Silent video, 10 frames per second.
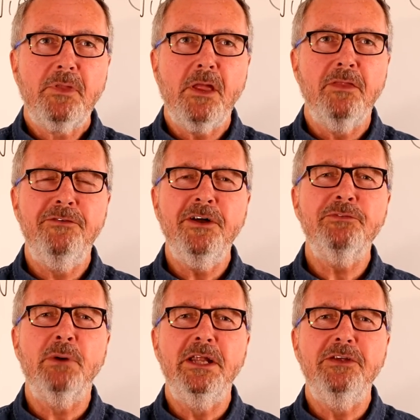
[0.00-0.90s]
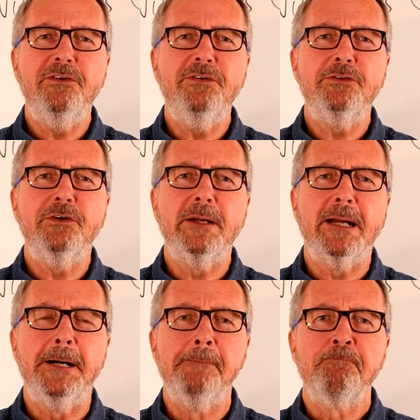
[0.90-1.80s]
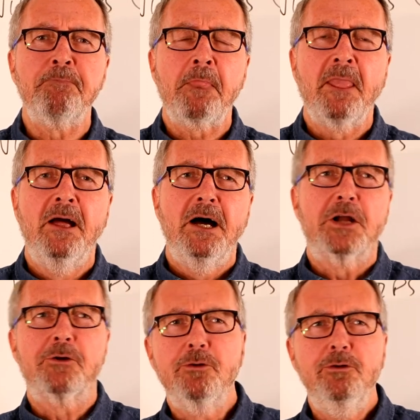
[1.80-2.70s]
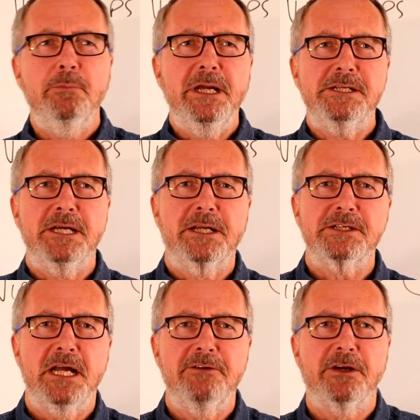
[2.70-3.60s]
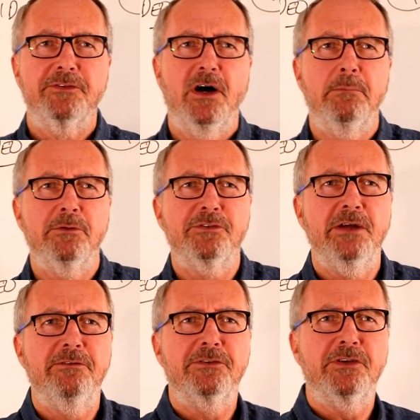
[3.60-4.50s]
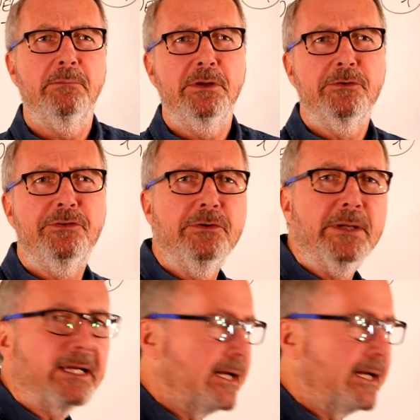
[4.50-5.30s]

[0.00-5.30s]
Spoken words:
The first one is if you're doing a group meeting, say, for example, you're doing